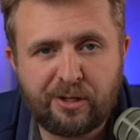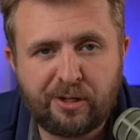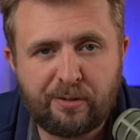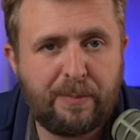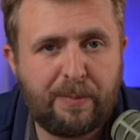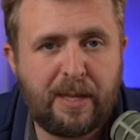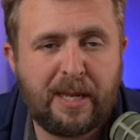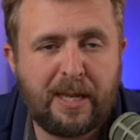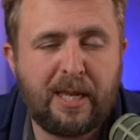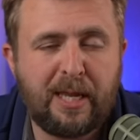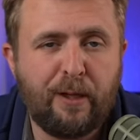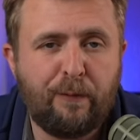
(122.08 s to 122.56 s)

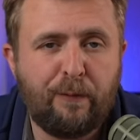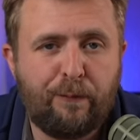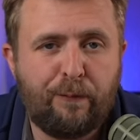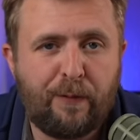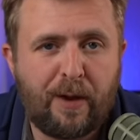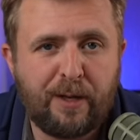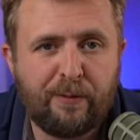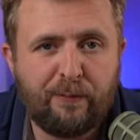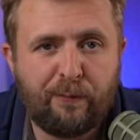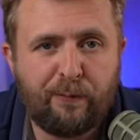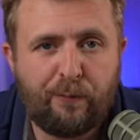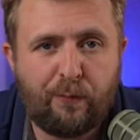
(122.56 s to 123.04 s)
making it
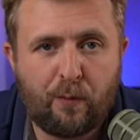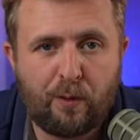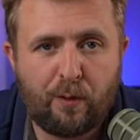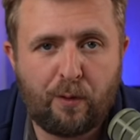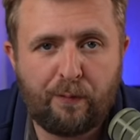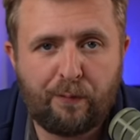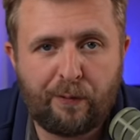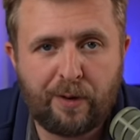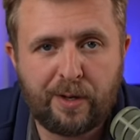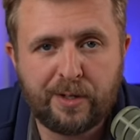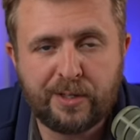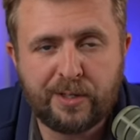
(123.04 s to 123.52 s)
fight in four
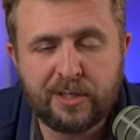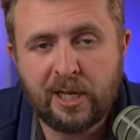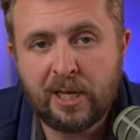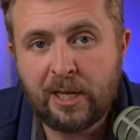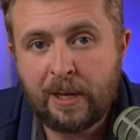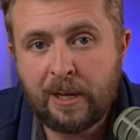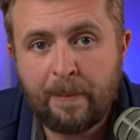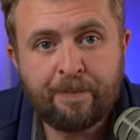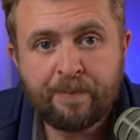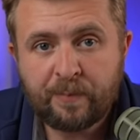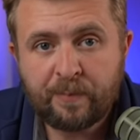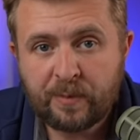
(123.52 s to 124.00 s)
fronts,
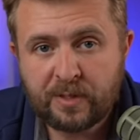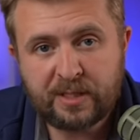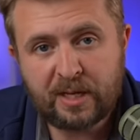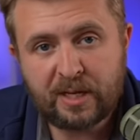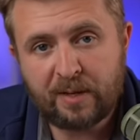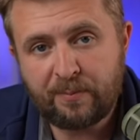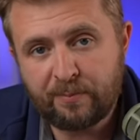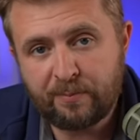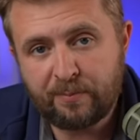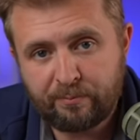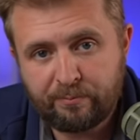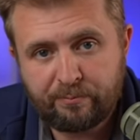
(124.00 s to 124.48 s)

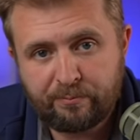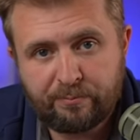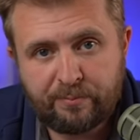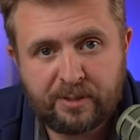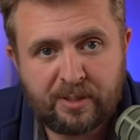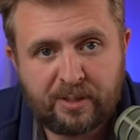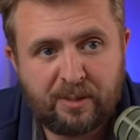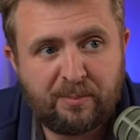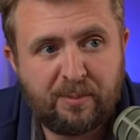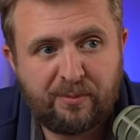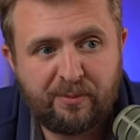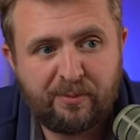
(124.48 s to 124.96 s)
some
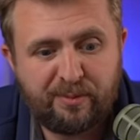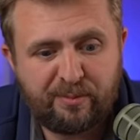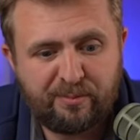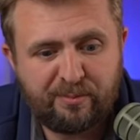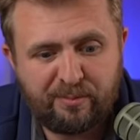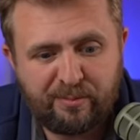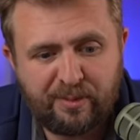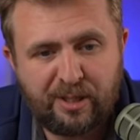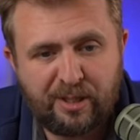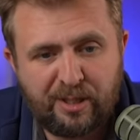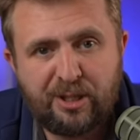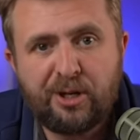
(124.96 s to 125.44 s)

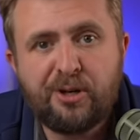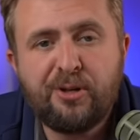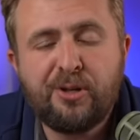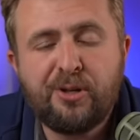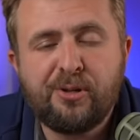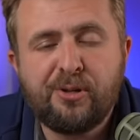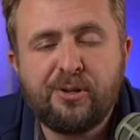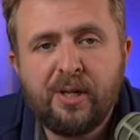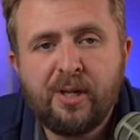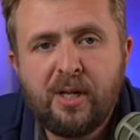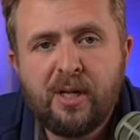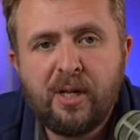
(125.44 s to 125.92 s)
even
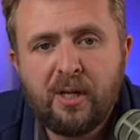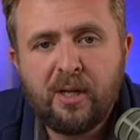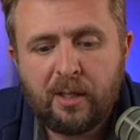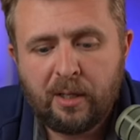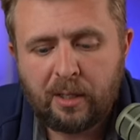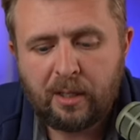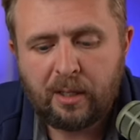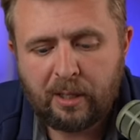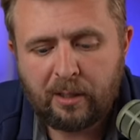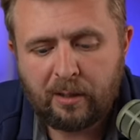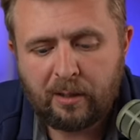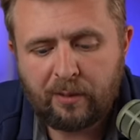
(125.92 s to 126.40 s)
internal.
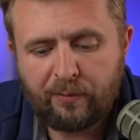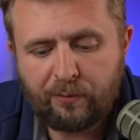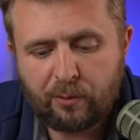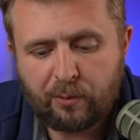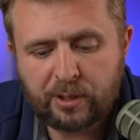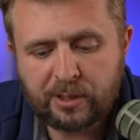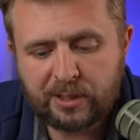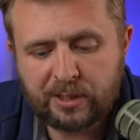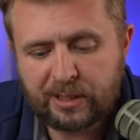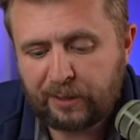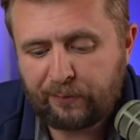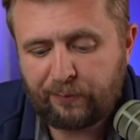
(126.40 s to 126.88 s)
Of
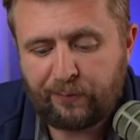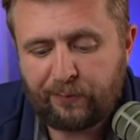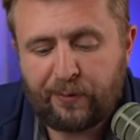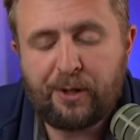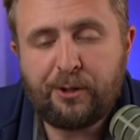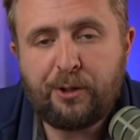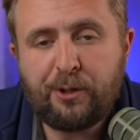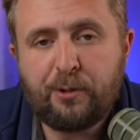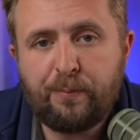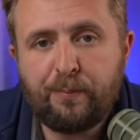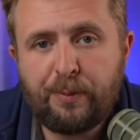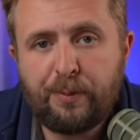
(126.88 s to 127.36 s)
course, that
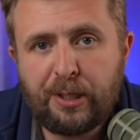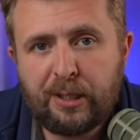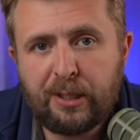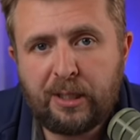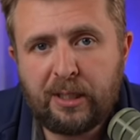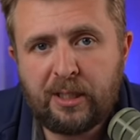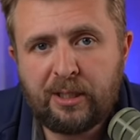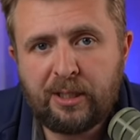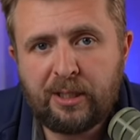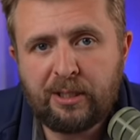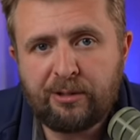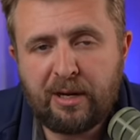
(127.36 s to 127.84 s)
failed
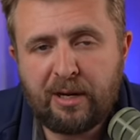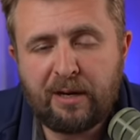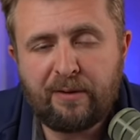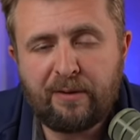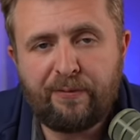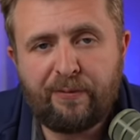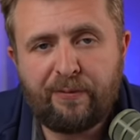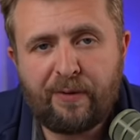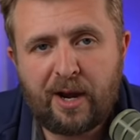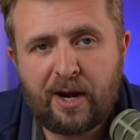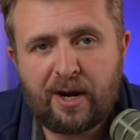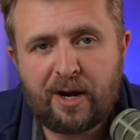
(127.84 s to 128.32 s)
completely. The ring
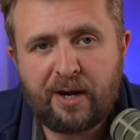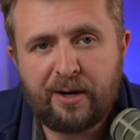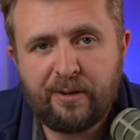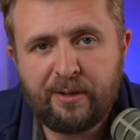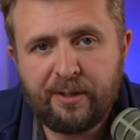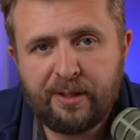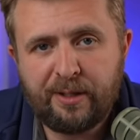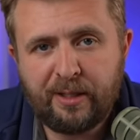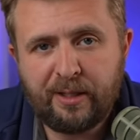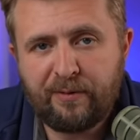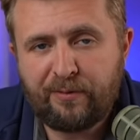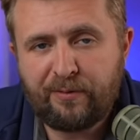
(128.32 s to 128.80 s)
of fire
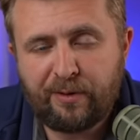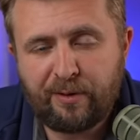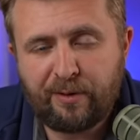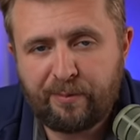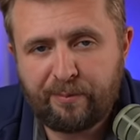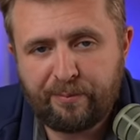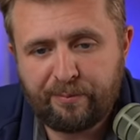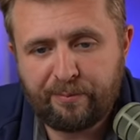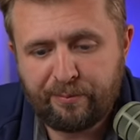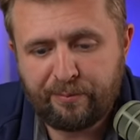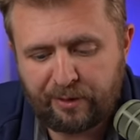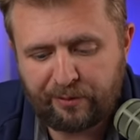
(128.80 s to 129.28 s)

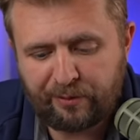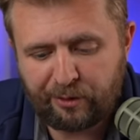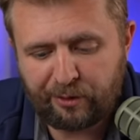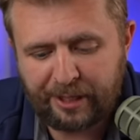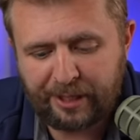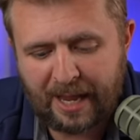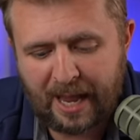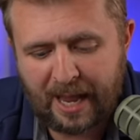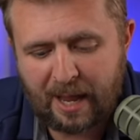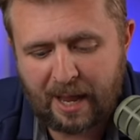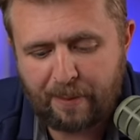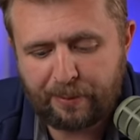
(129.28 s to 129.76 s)
never
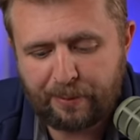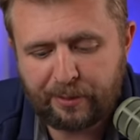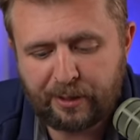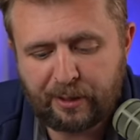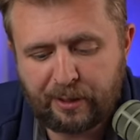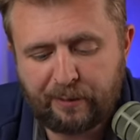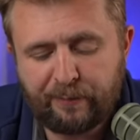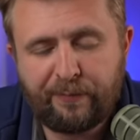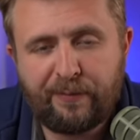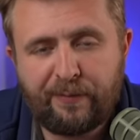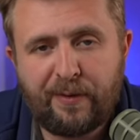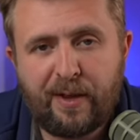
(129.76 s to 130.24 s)
really happened.
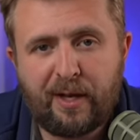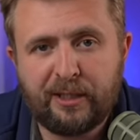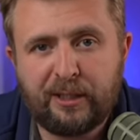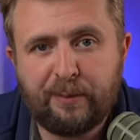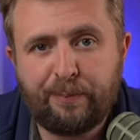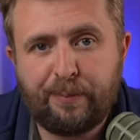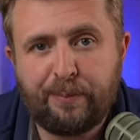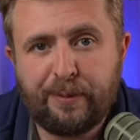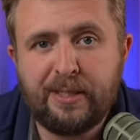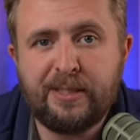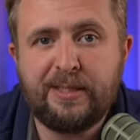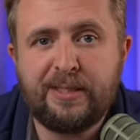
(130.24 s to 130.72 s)
In fact,
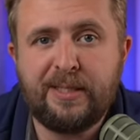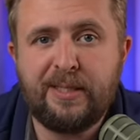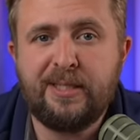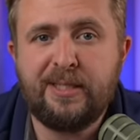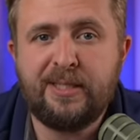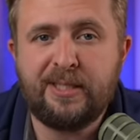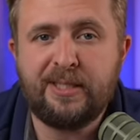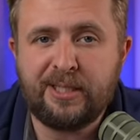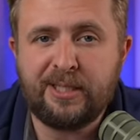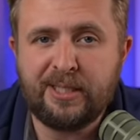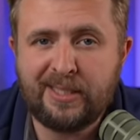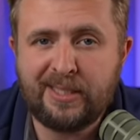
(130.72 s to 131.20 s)
the
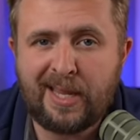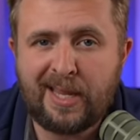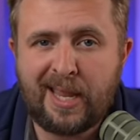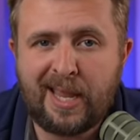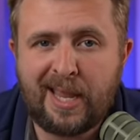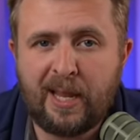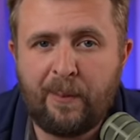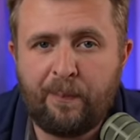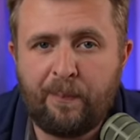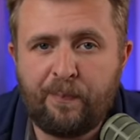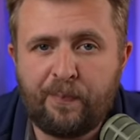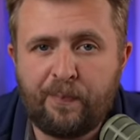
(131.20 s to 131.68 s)
Palestinians are
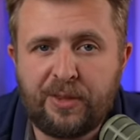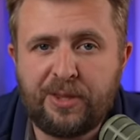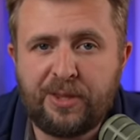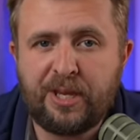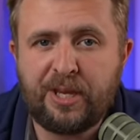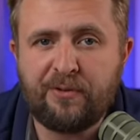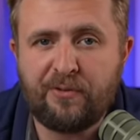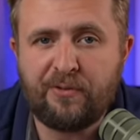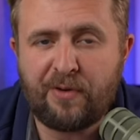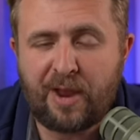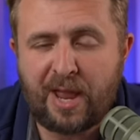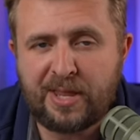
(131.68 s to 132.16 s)
saying that
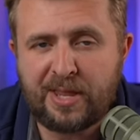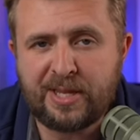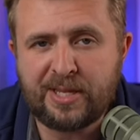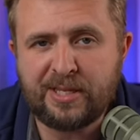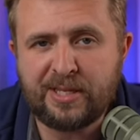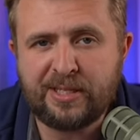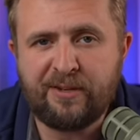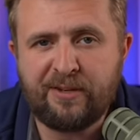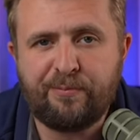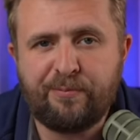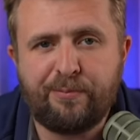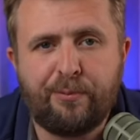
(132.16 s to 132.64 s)
the
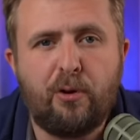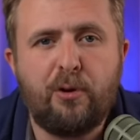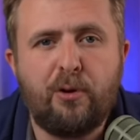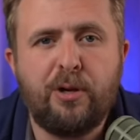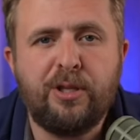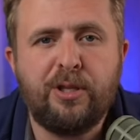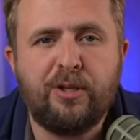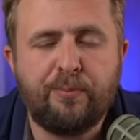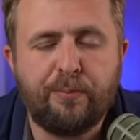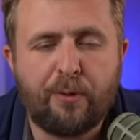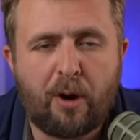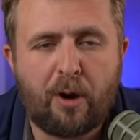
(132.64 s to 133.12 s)
Iranians have
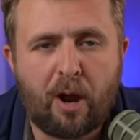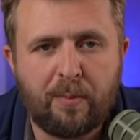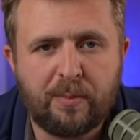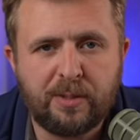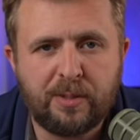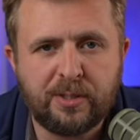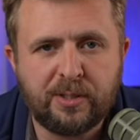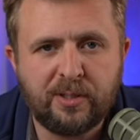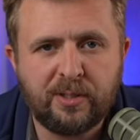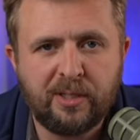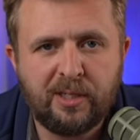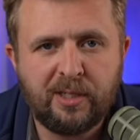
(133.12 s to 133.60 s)
broken their
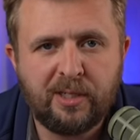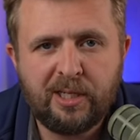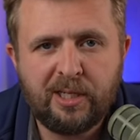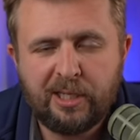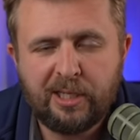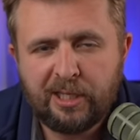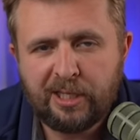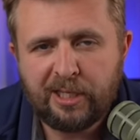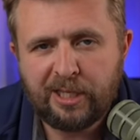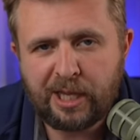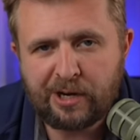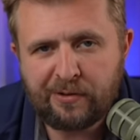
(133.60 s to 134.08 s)
promise.
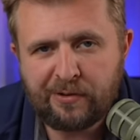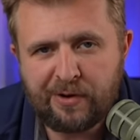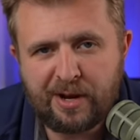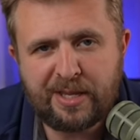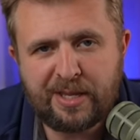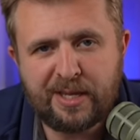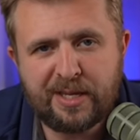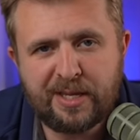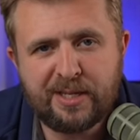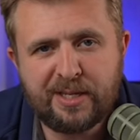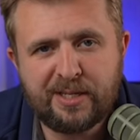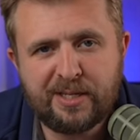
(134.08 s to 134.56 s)
The
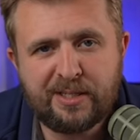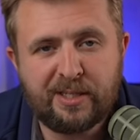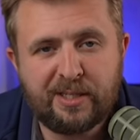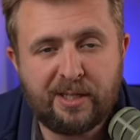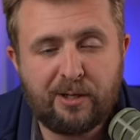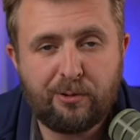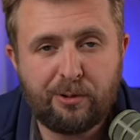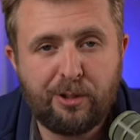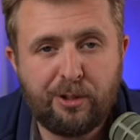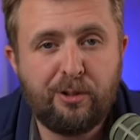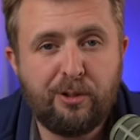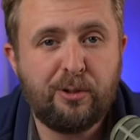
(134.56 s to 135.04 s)
Iranians,
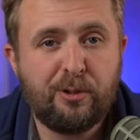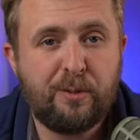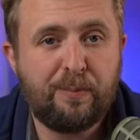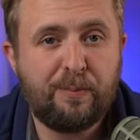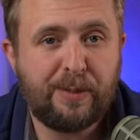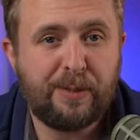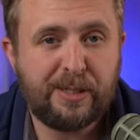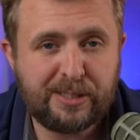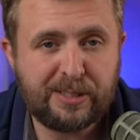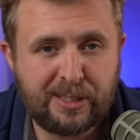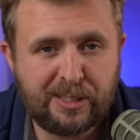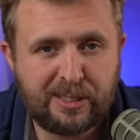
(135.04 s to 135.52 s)
according to the
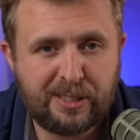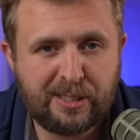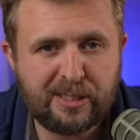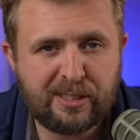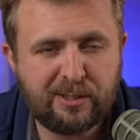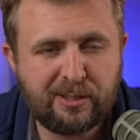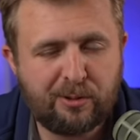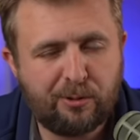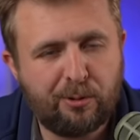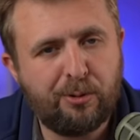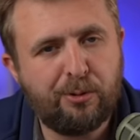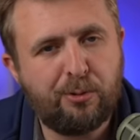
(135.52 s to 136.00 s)

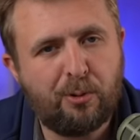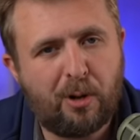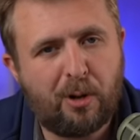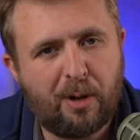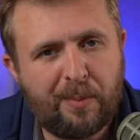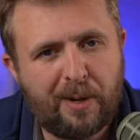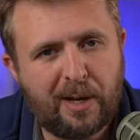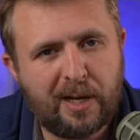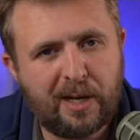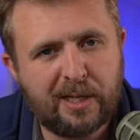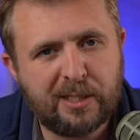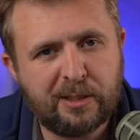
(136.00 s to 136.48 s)
Palestinians, according to
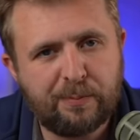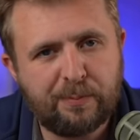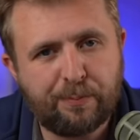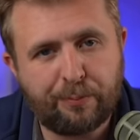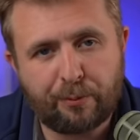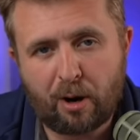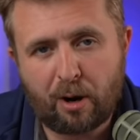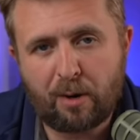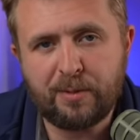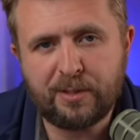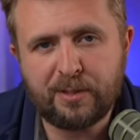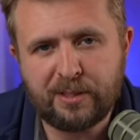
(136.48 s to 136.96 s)
Hamas,
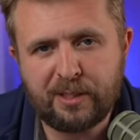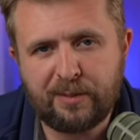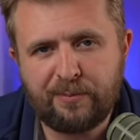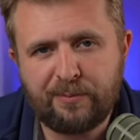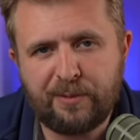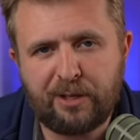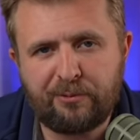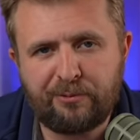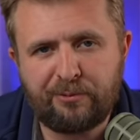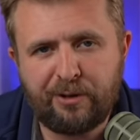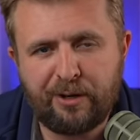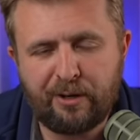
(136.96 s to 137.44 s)
promised them
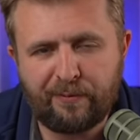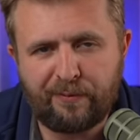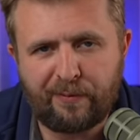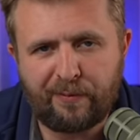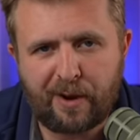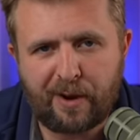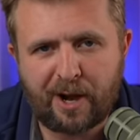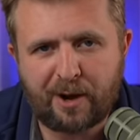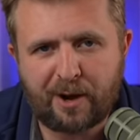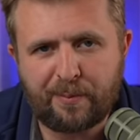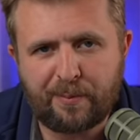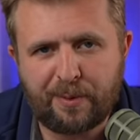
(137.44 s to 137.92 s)
that ring of
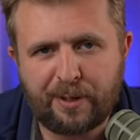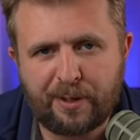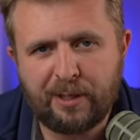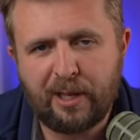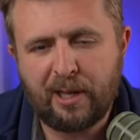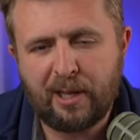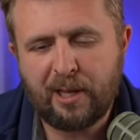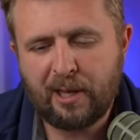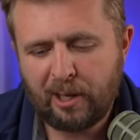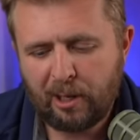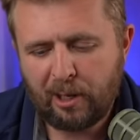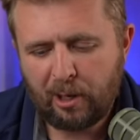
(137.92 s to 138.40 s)
fire. But
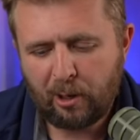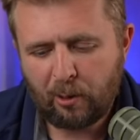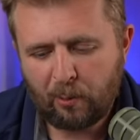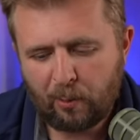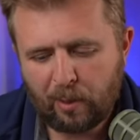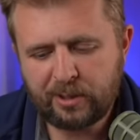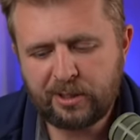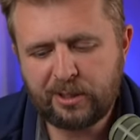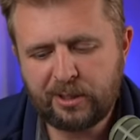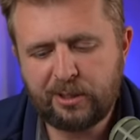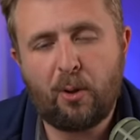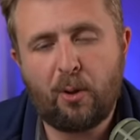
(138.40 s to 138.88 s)

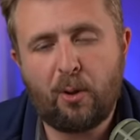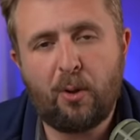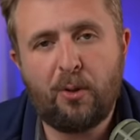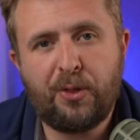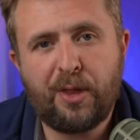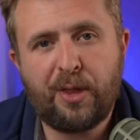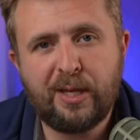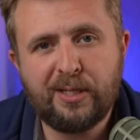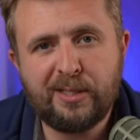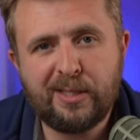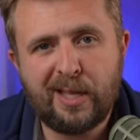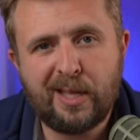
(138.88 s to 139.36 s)
once this whole
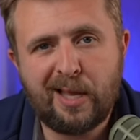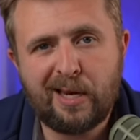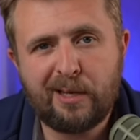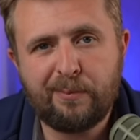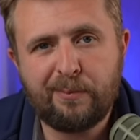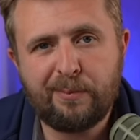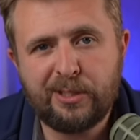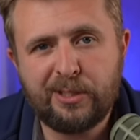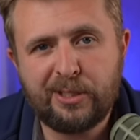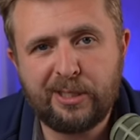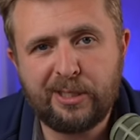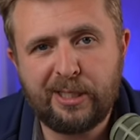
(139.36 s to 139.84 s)
thing
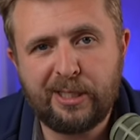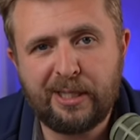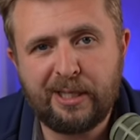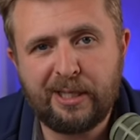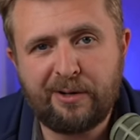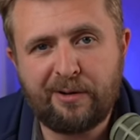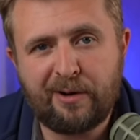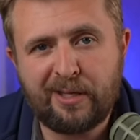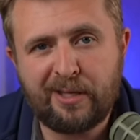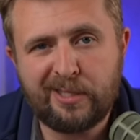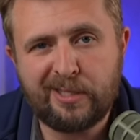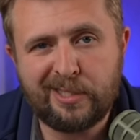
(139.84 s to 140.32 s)
started, basically
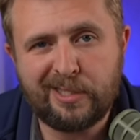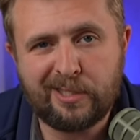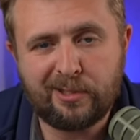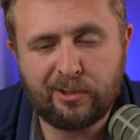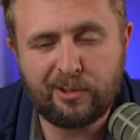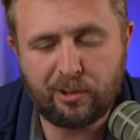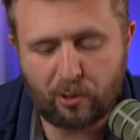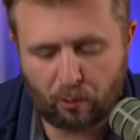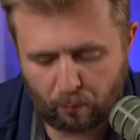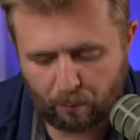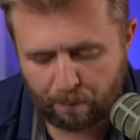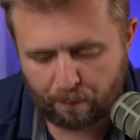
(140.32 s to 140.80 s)
the Iranians said
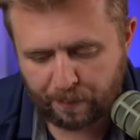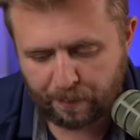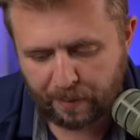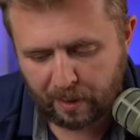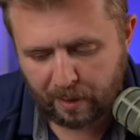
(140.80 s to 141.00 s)
no.